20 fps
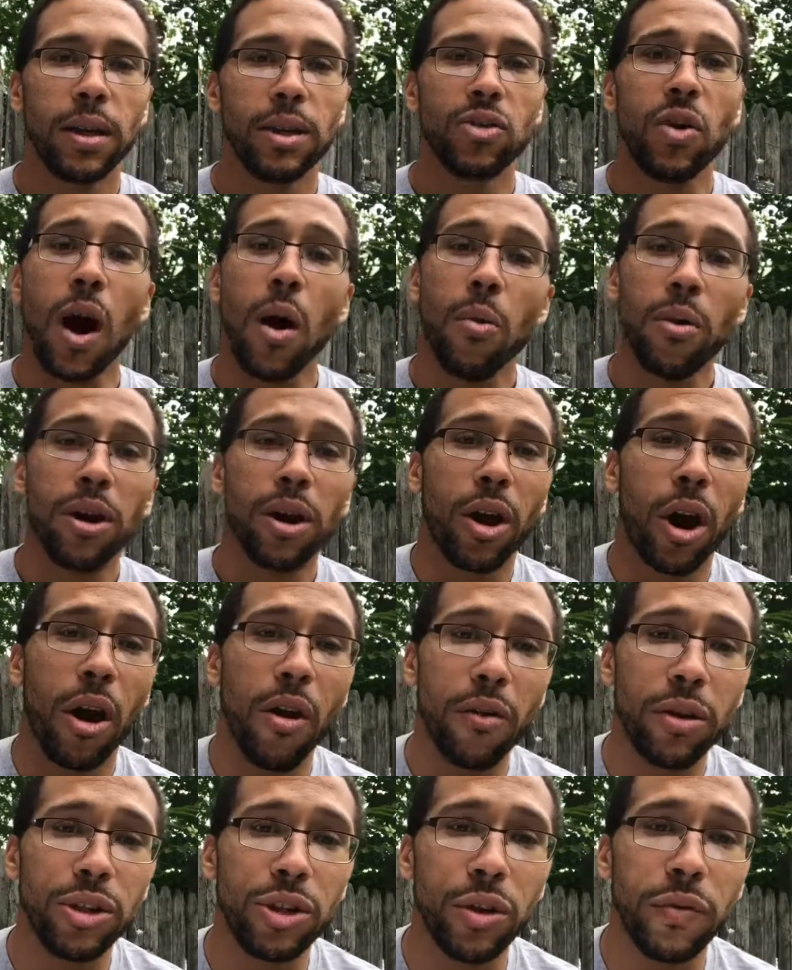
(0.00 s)
So I would
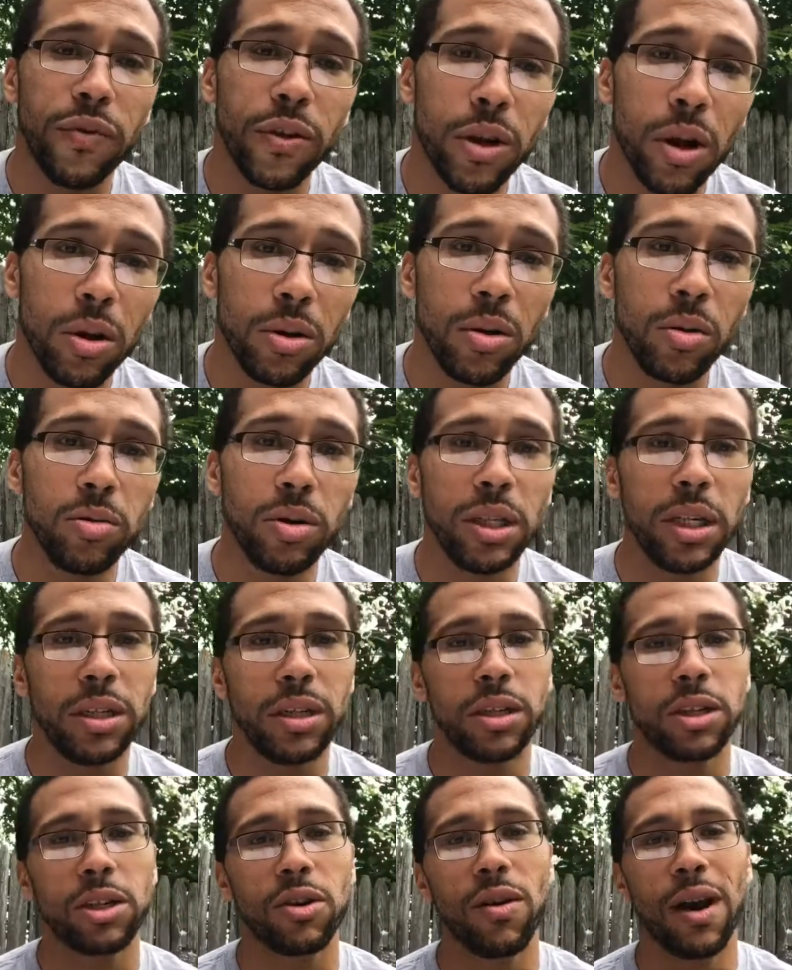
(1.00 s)
encourage you, if you don't know
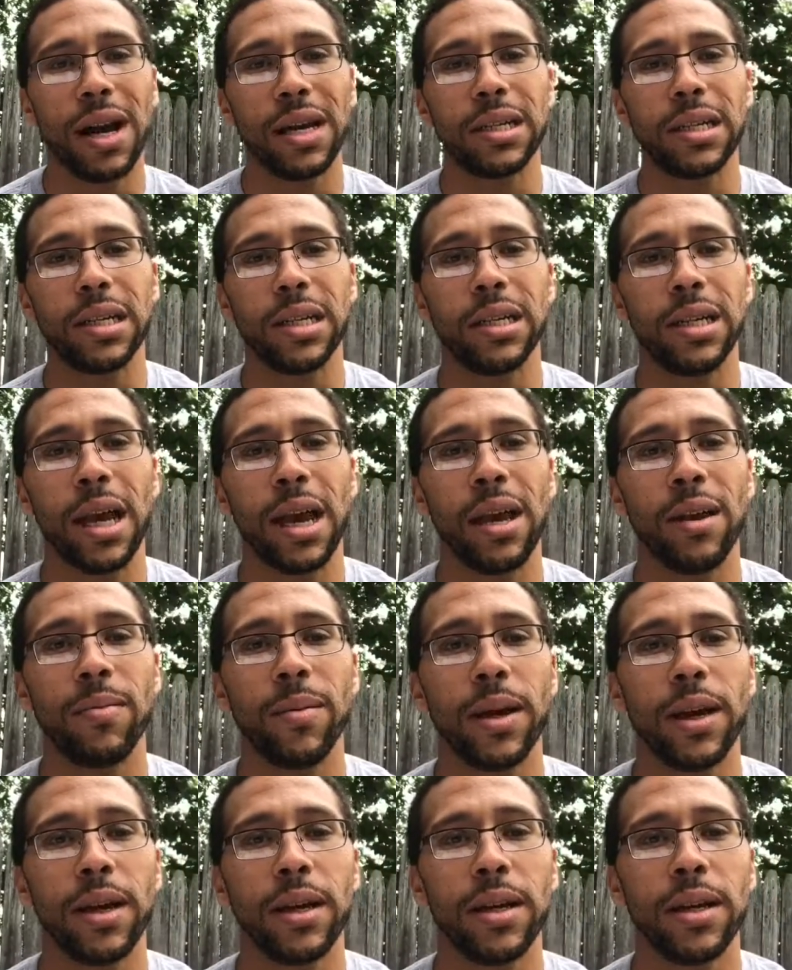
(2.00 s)
Jesus Christ today,
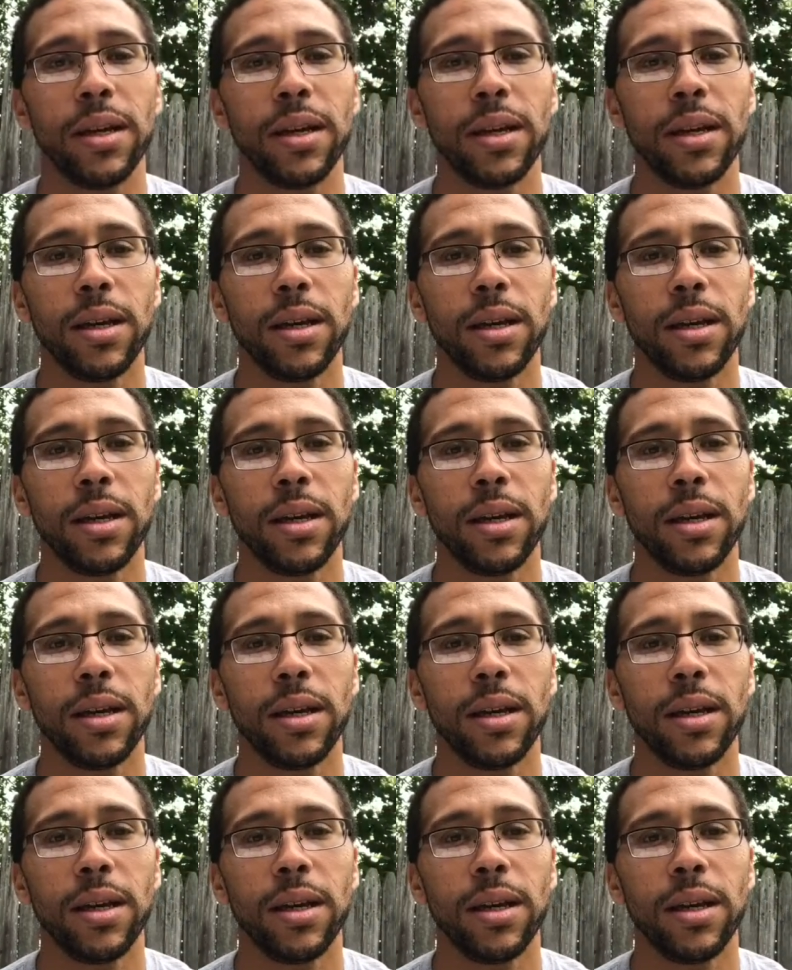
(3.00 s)
man,